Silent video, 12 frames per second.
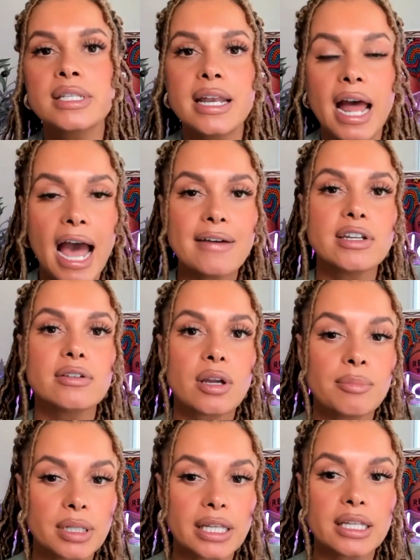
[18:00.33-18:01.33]
that haven't
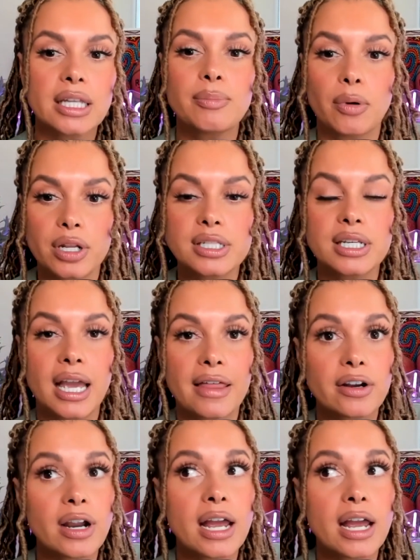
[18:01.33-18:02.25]
completely put it together